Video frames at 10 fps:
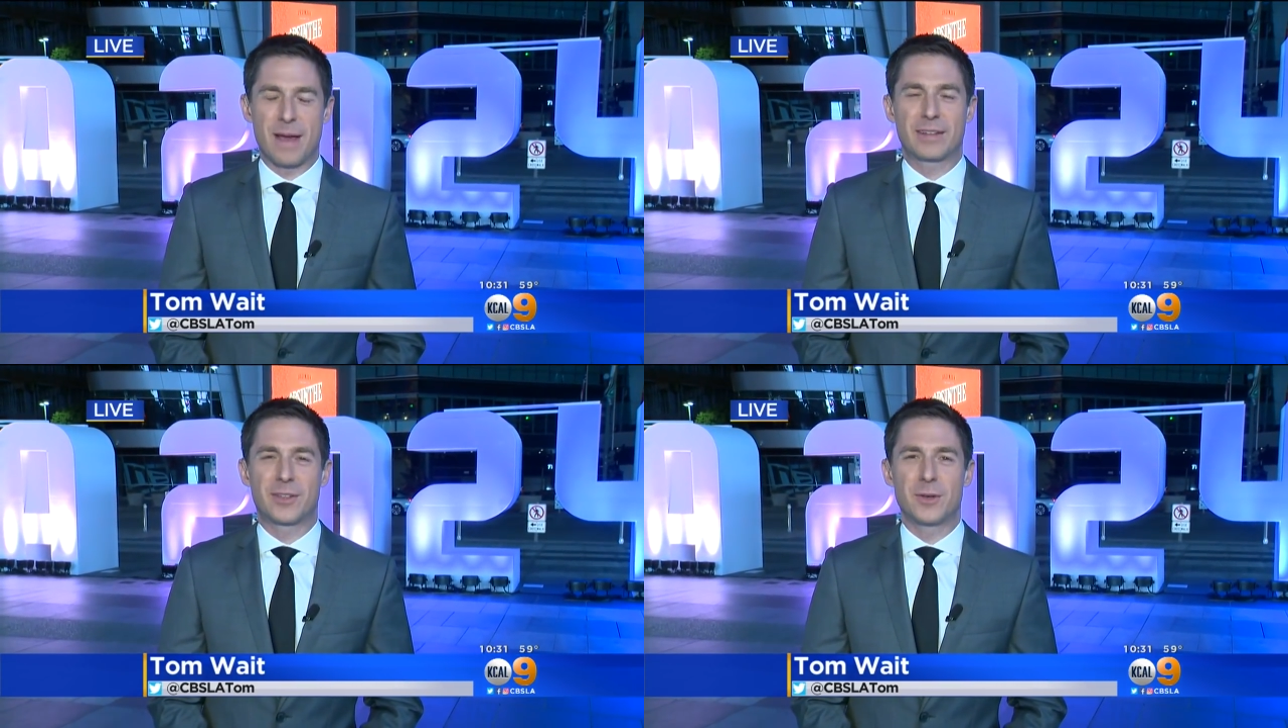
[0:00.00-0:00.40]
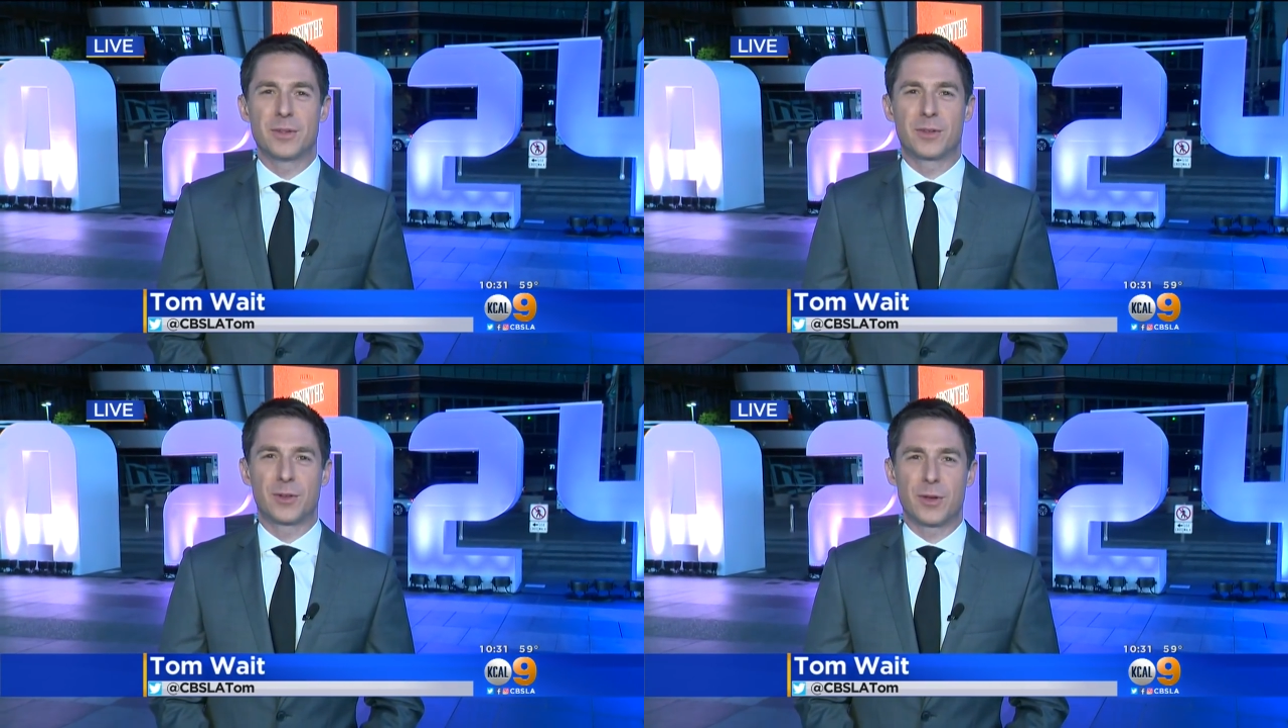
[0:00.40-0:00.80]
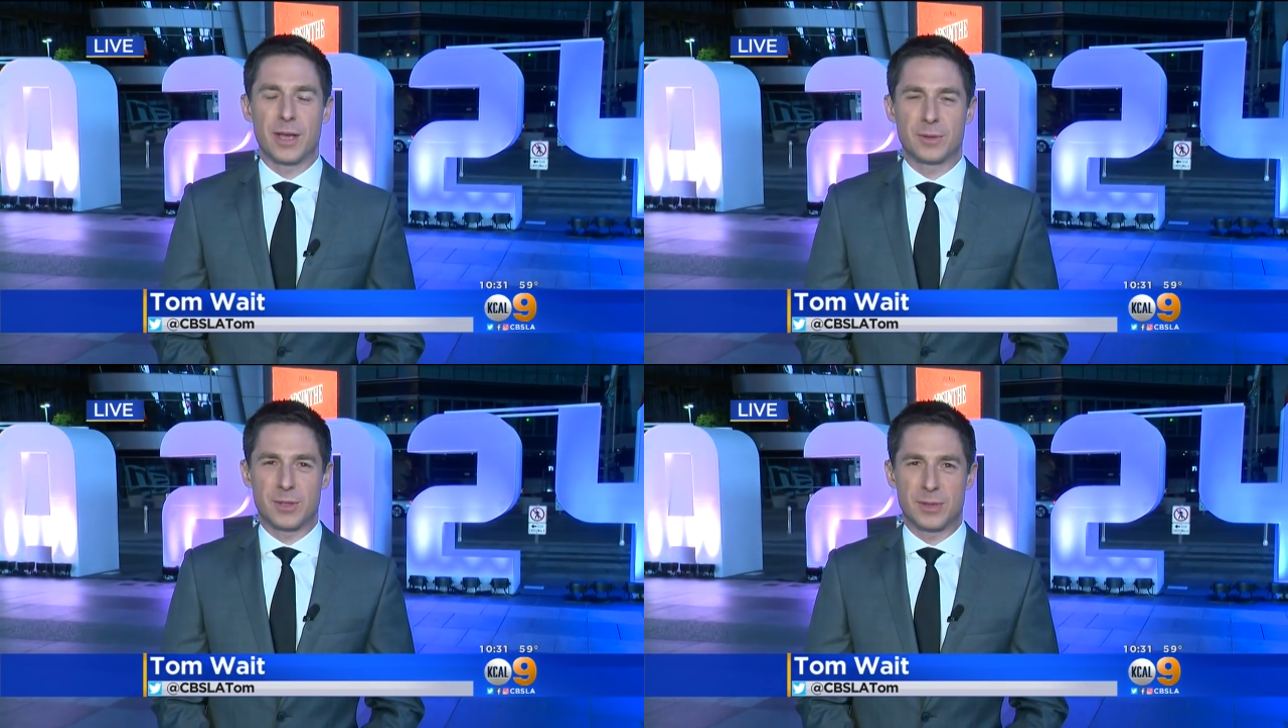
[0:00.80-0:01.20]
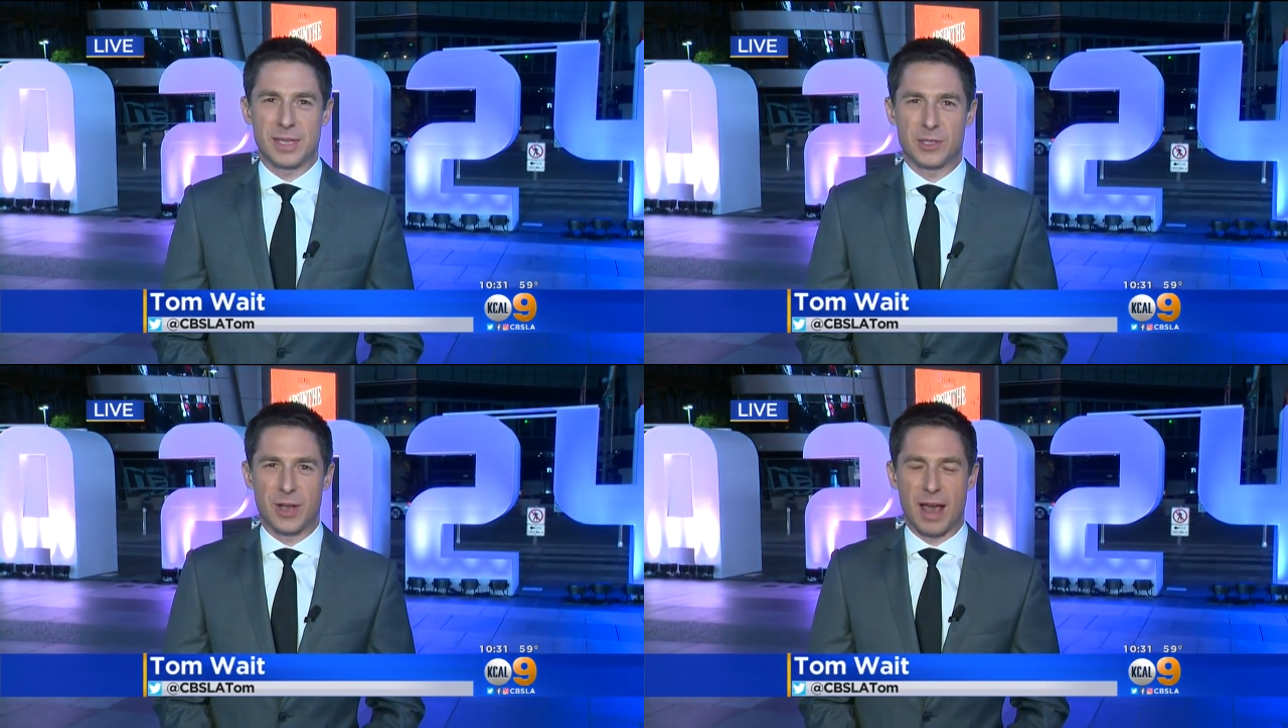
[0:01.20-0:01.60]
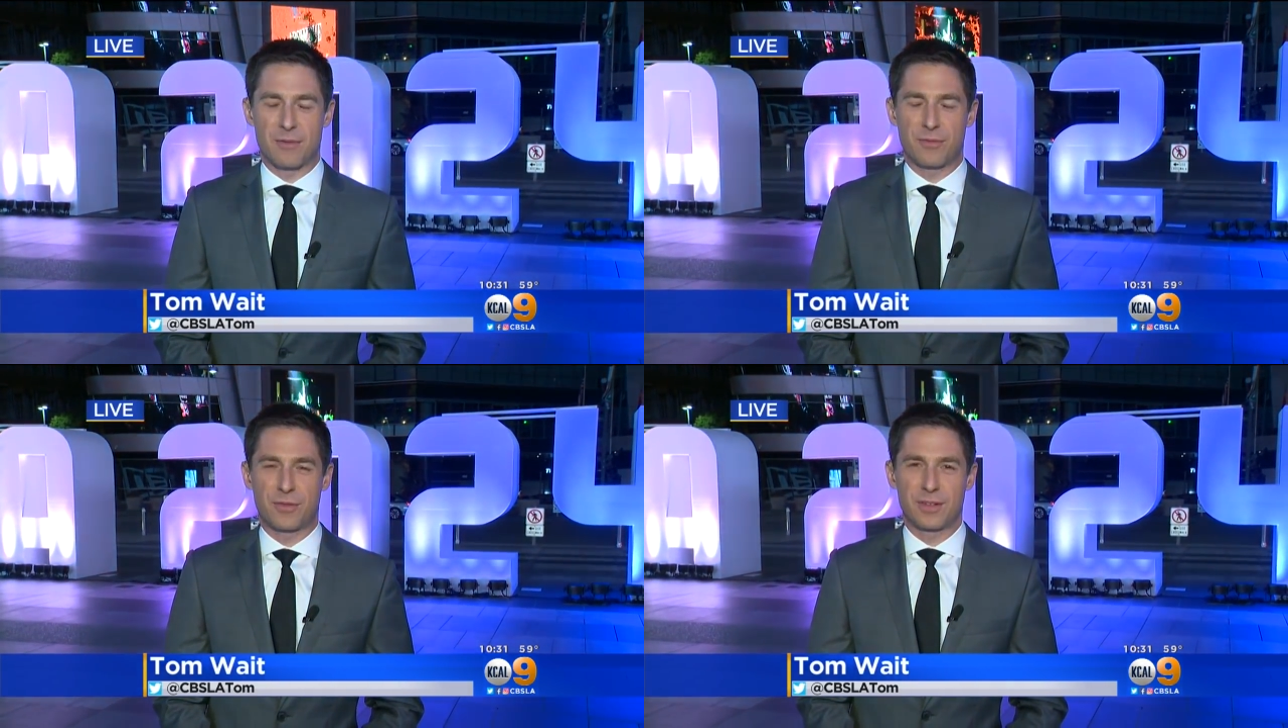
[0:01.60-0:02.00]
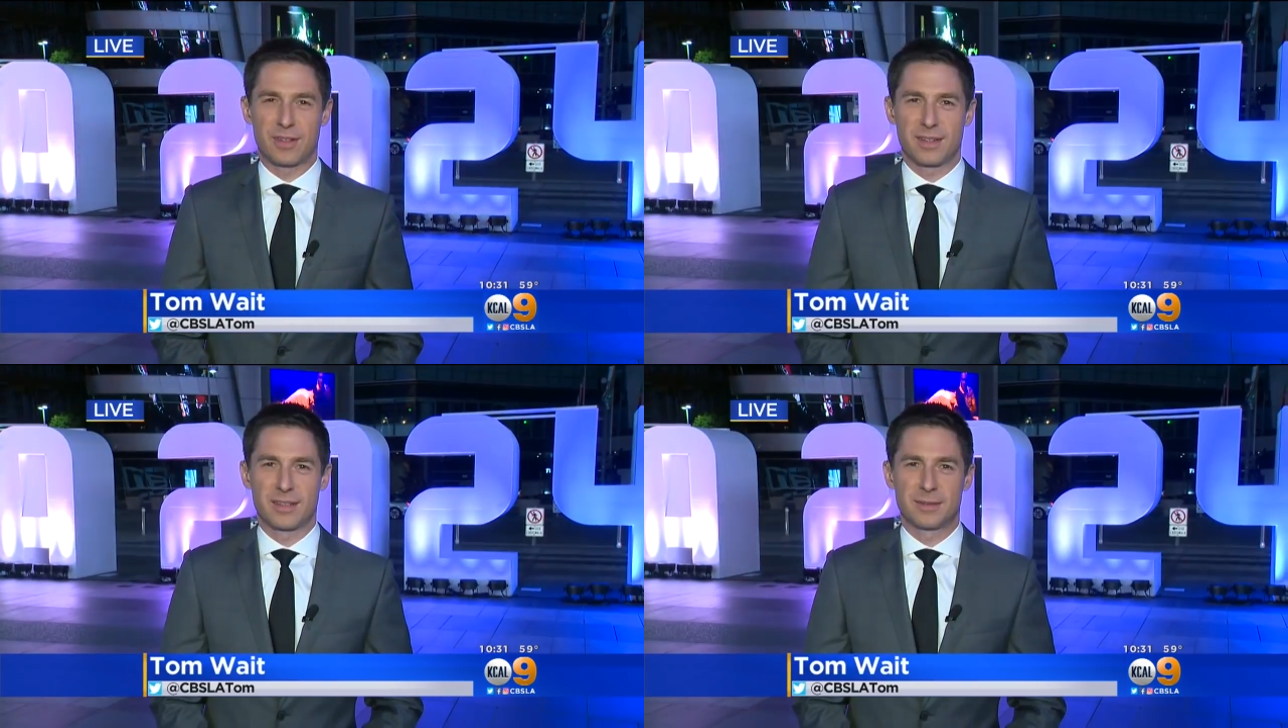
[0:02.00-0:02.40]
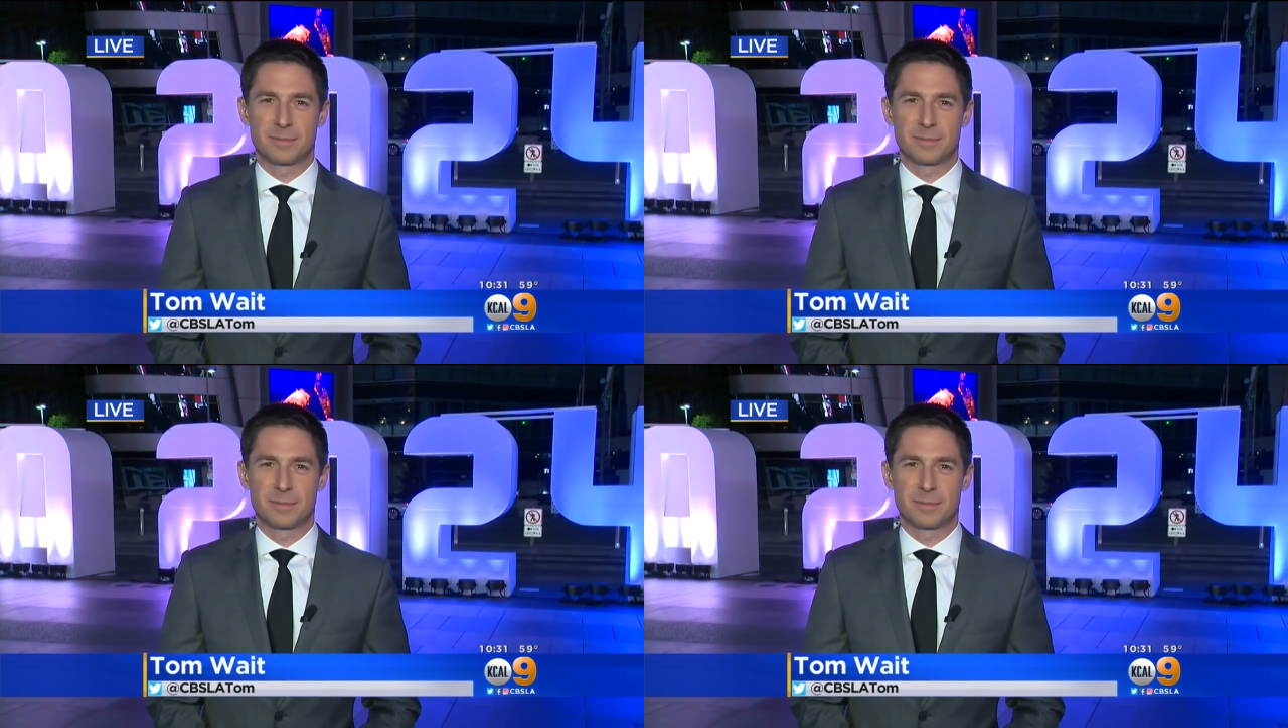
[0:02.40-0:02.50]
Back to you in the studio, okay. Susie and Jeff. Tom, thank